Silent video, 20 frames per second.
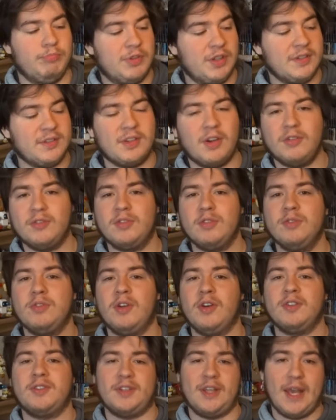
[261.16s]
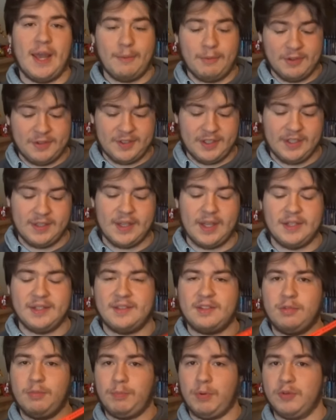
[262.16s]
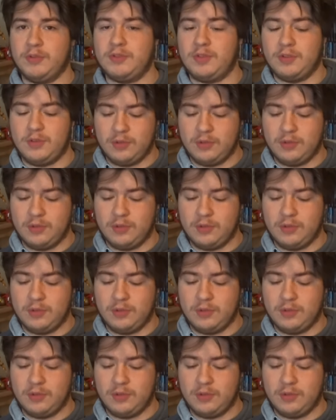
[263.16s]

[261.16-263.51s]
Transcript: This console does everything that it's supposed to